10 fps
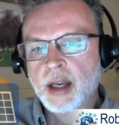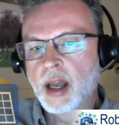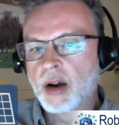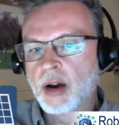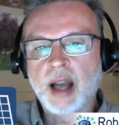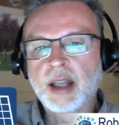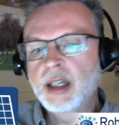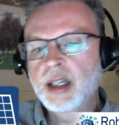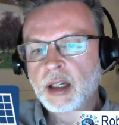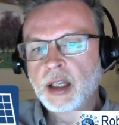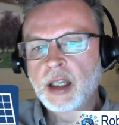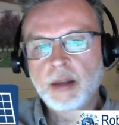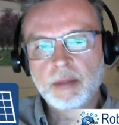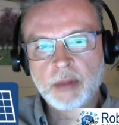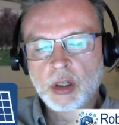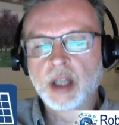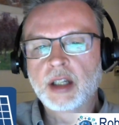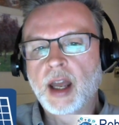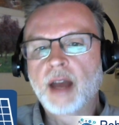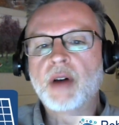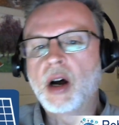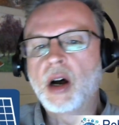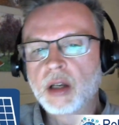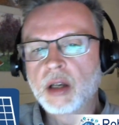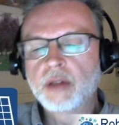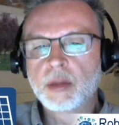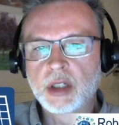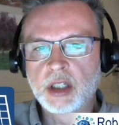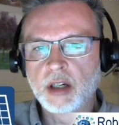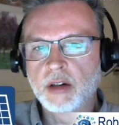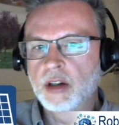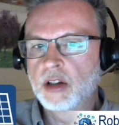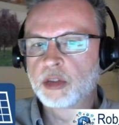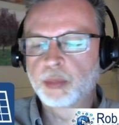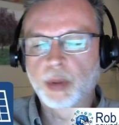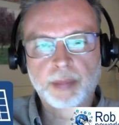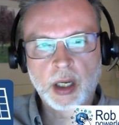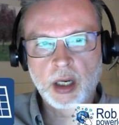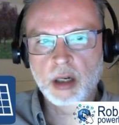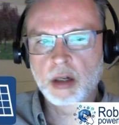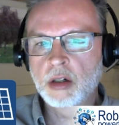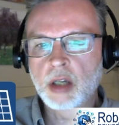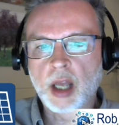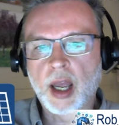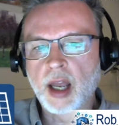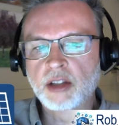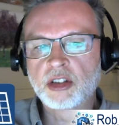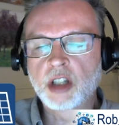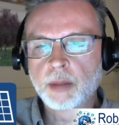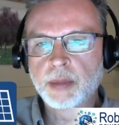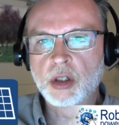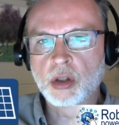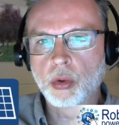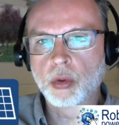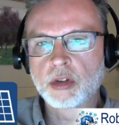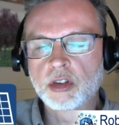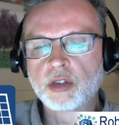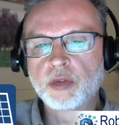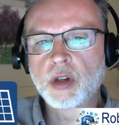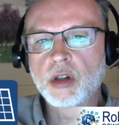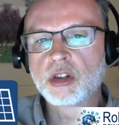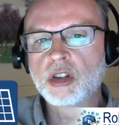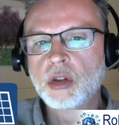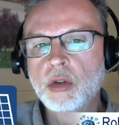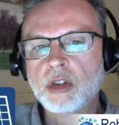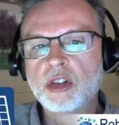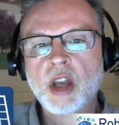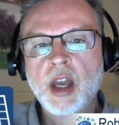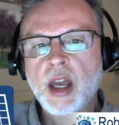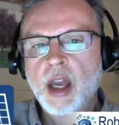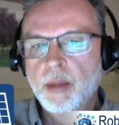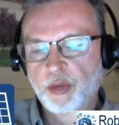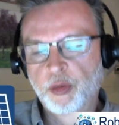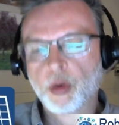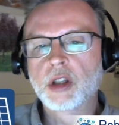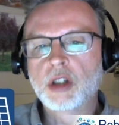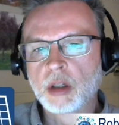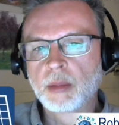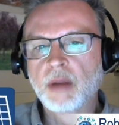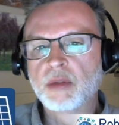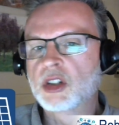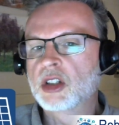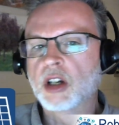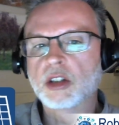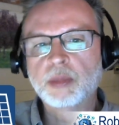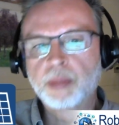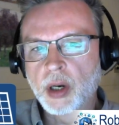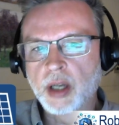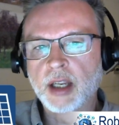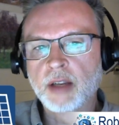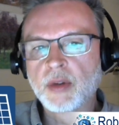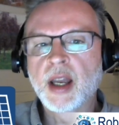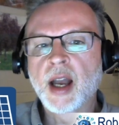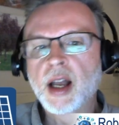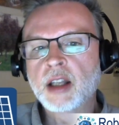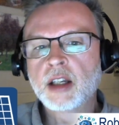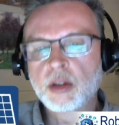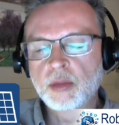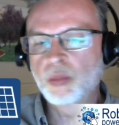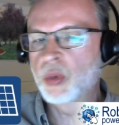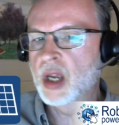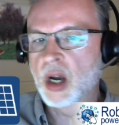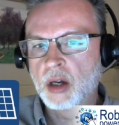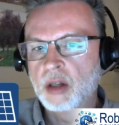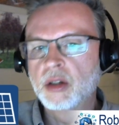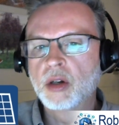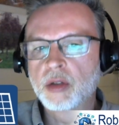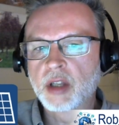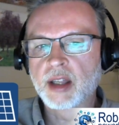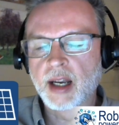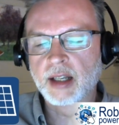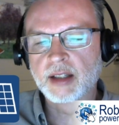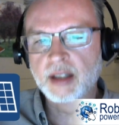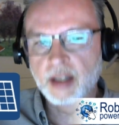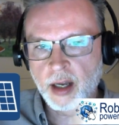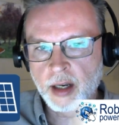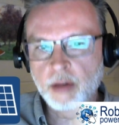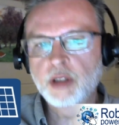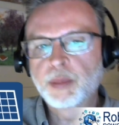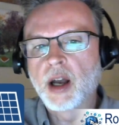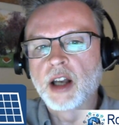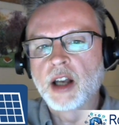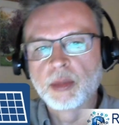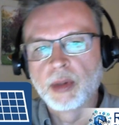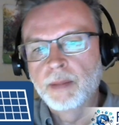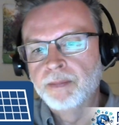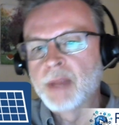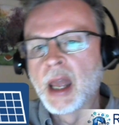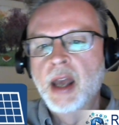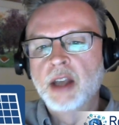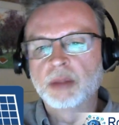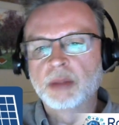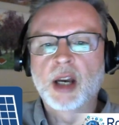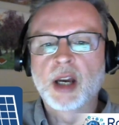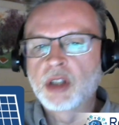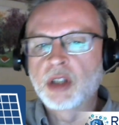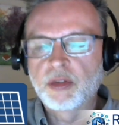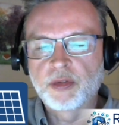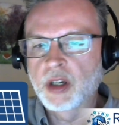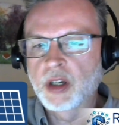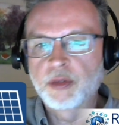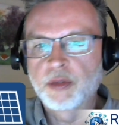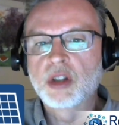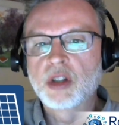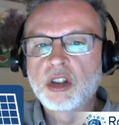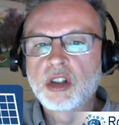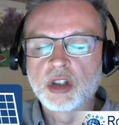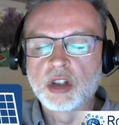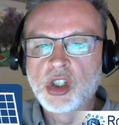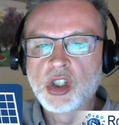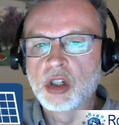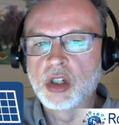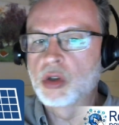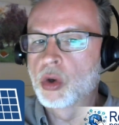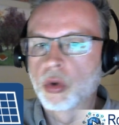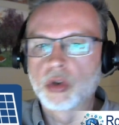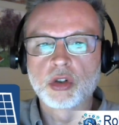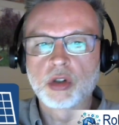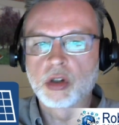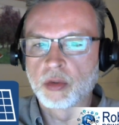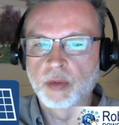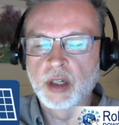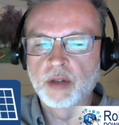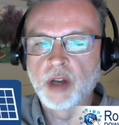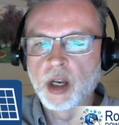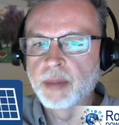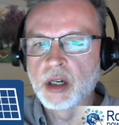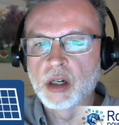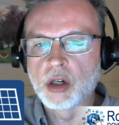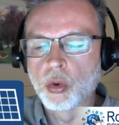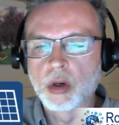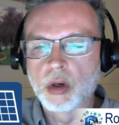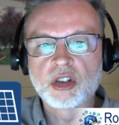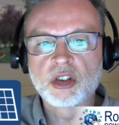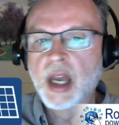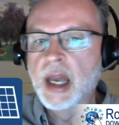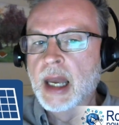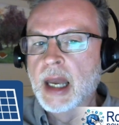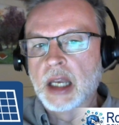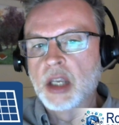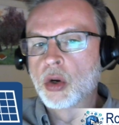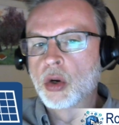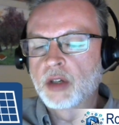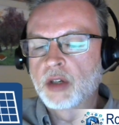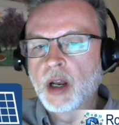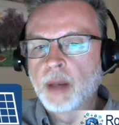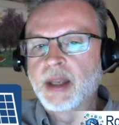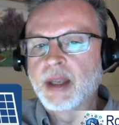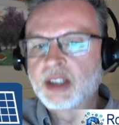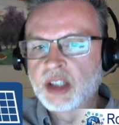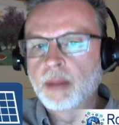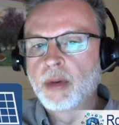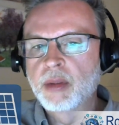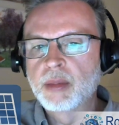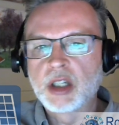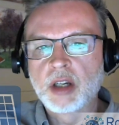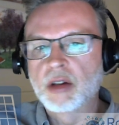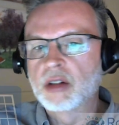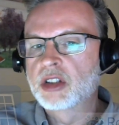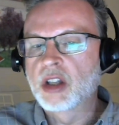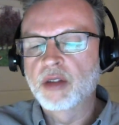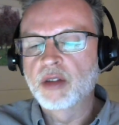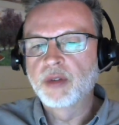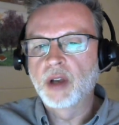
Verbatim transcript: Now, ideally, you'd like to have all of your materials prepared and set up in your courses for your students before the term even starts. But in reality, we all know that that is not always possible Sometimes, if, uh, for instance, you're teaching a new course or you're redeveloping a course, you're developing some of the materials on the